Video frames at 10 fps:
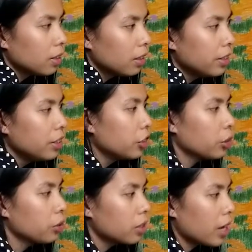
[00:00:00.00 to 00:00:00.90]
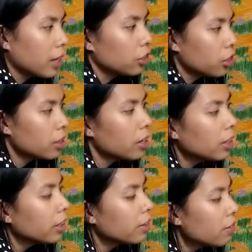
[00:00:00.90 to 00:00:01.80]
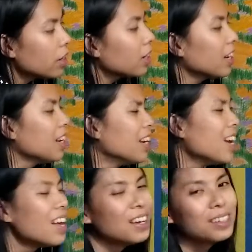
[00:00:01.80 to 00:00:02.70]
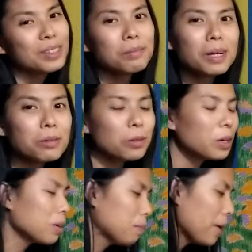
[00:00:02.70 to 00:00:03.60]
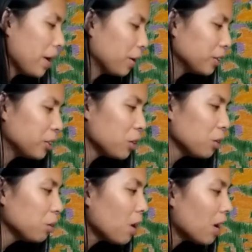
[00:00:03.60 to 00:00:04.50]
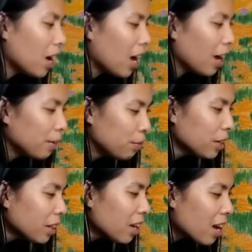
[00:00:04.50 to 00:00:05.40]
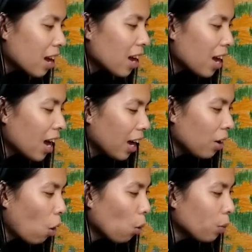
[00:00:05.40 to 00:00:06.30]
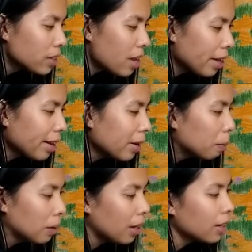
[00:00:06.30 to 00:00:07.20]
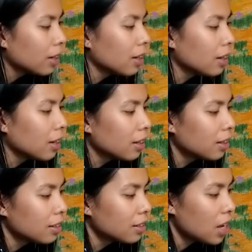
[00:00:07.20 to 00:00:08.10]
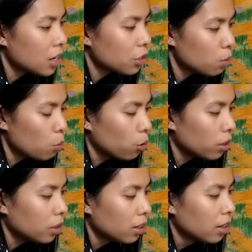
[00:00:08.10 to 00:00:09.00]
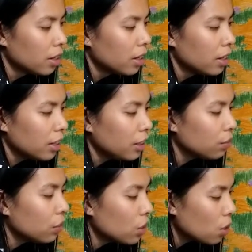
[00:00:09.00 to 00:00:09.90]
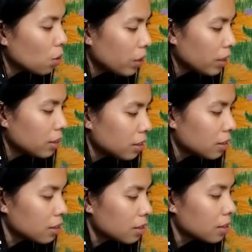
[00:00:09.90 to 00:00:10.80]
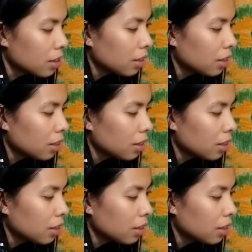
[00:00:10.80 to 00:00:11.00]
initial sketch study of it, sometimes when I compare the two, I feel like I always end up liking the sketch more, even though it's